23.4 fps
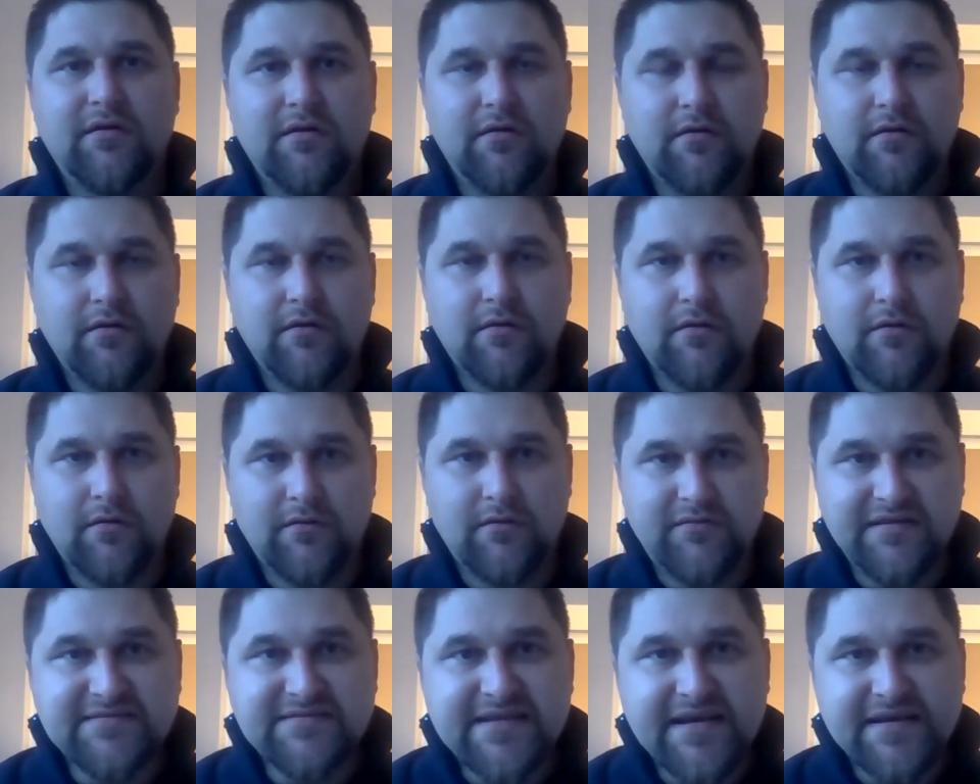
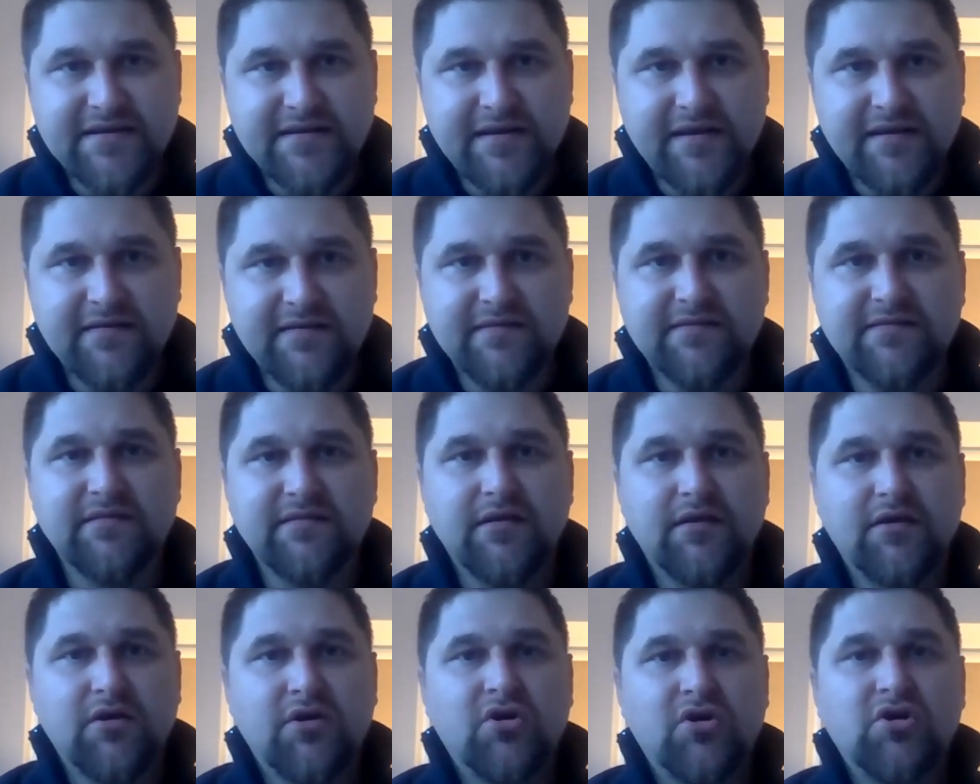detainees
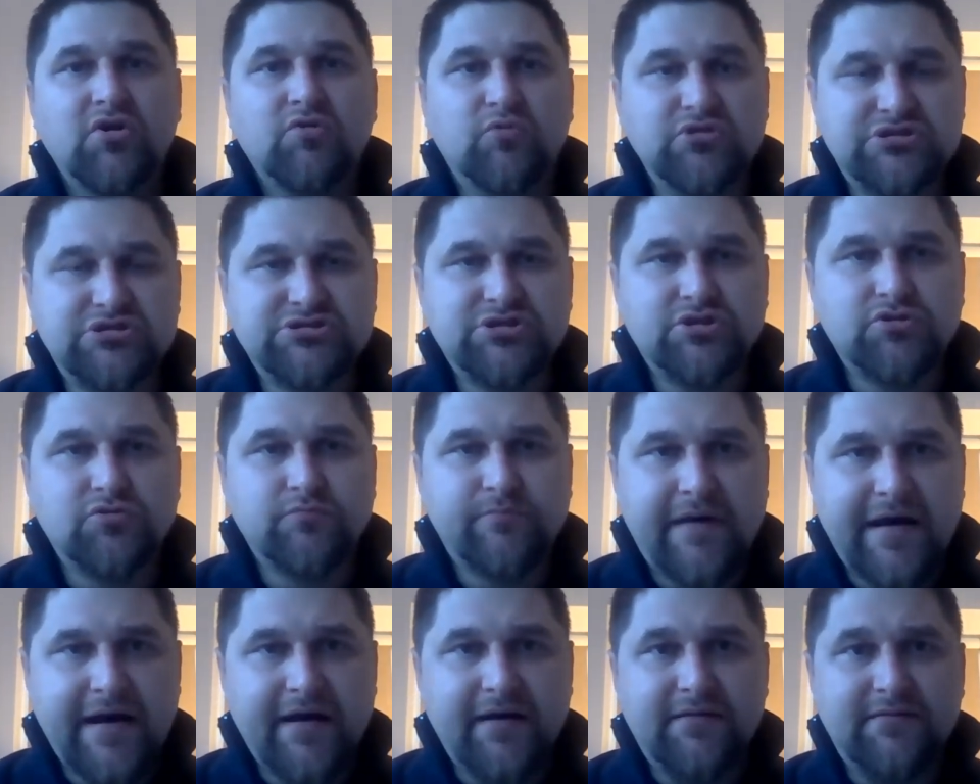was so
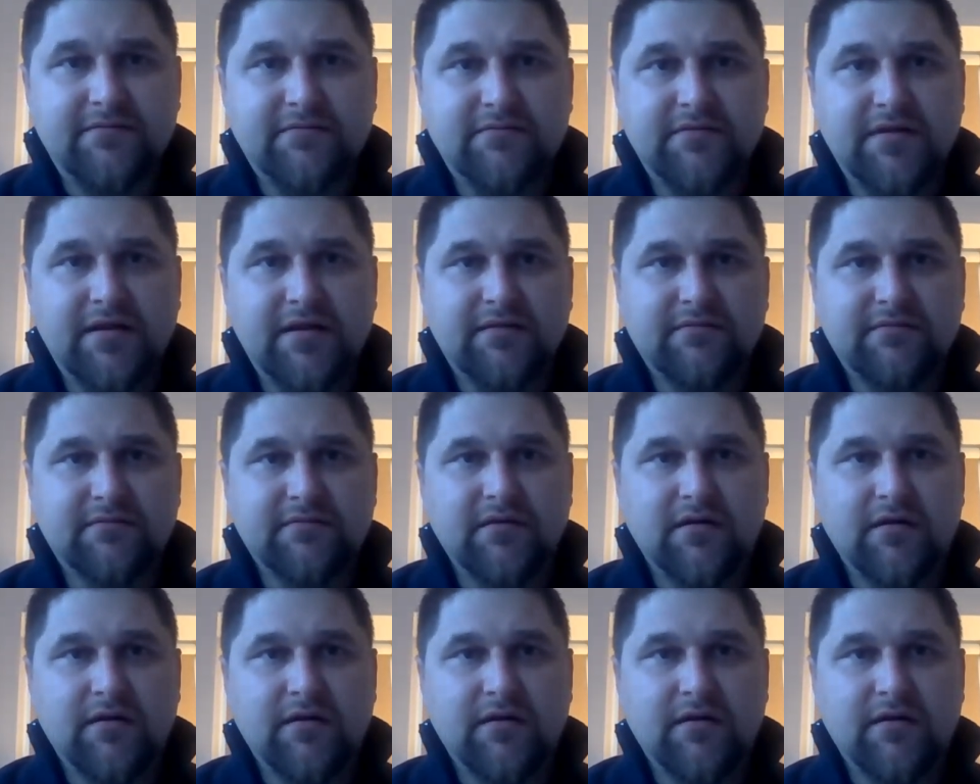bad that